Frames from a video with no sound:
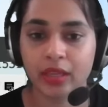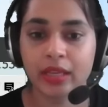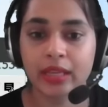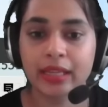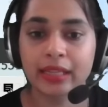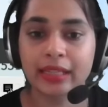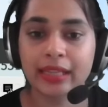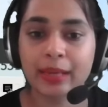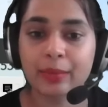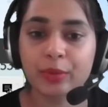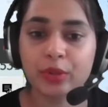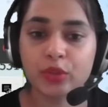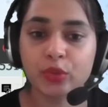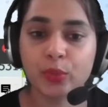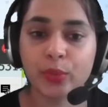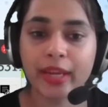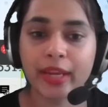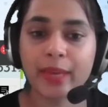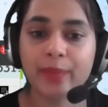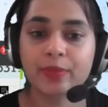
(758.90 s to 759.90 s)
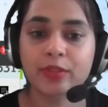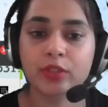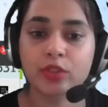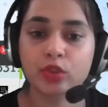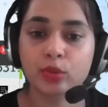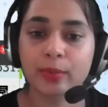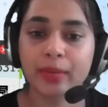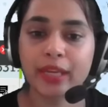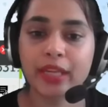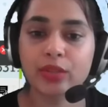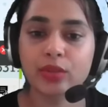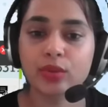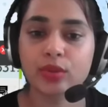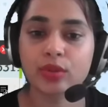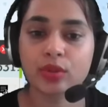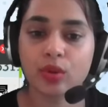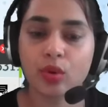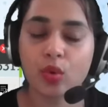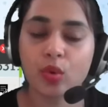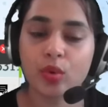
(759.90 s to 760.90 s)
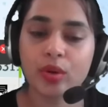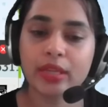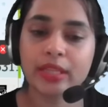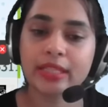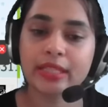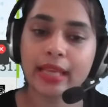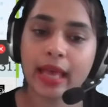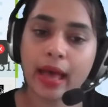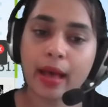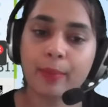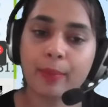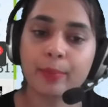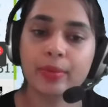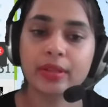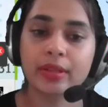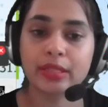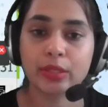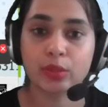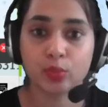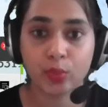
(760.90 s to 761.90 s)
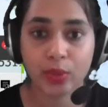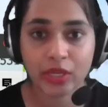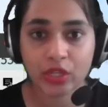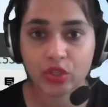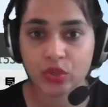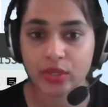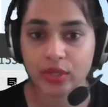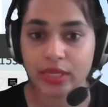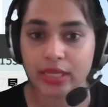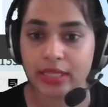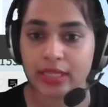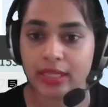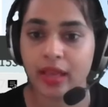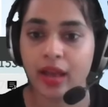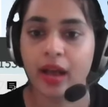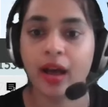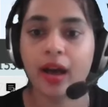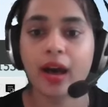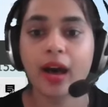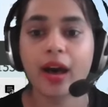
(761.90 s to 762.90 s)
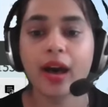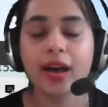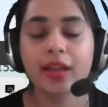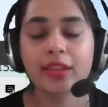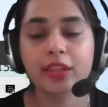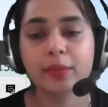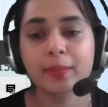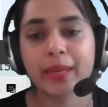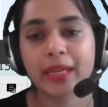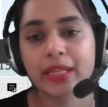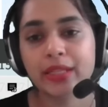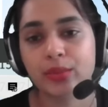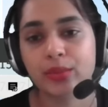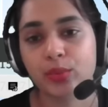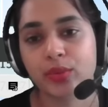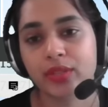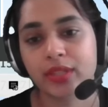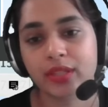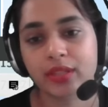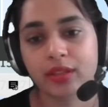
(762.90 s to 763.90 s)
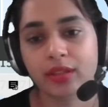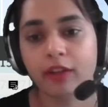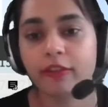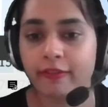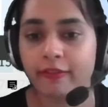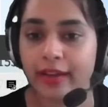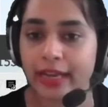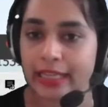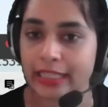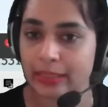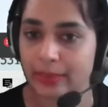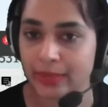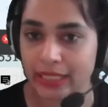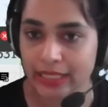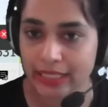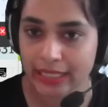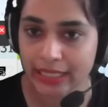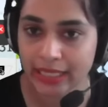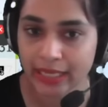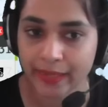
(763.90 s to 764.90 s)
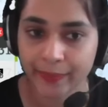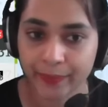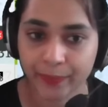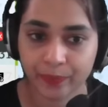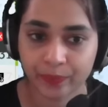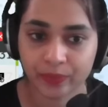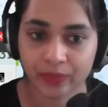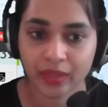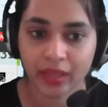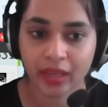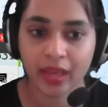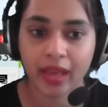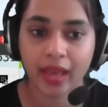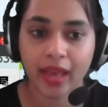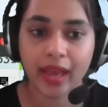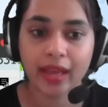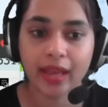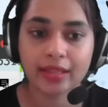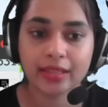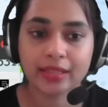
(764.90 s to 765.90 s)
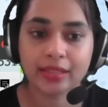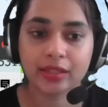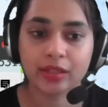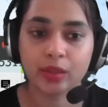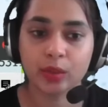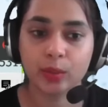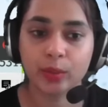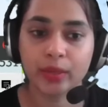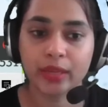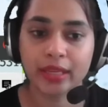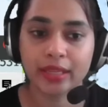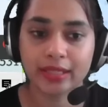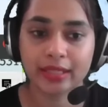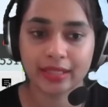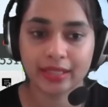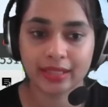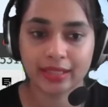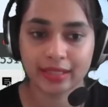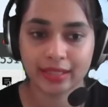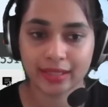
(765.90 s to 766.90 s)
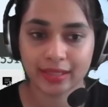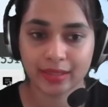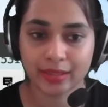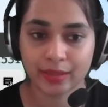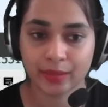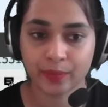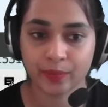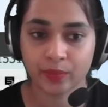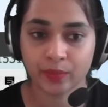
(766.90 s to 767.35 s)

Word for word: Lemon grapes, tomatoes, orange apples, veggies are the main sources of vitamin C and scurvy is a disease.